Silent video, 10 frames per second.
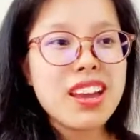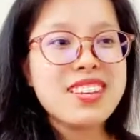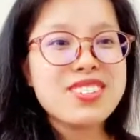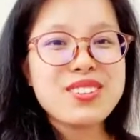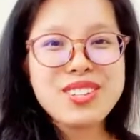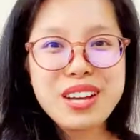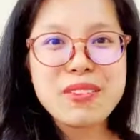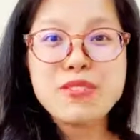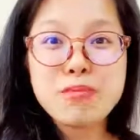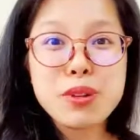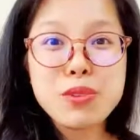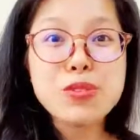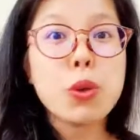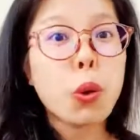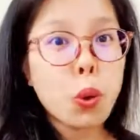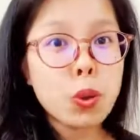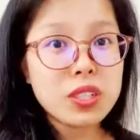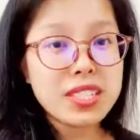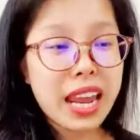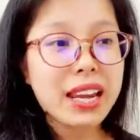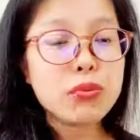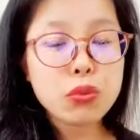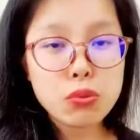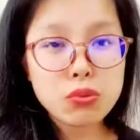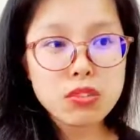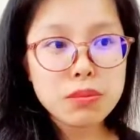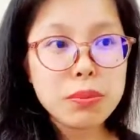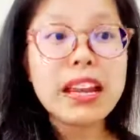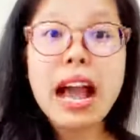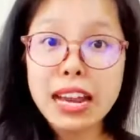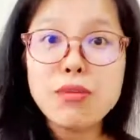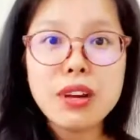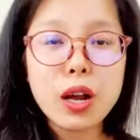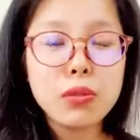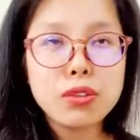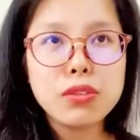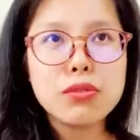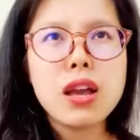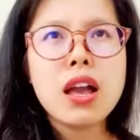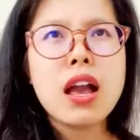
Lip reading: So you have to build your own 10 rules. But I would help you.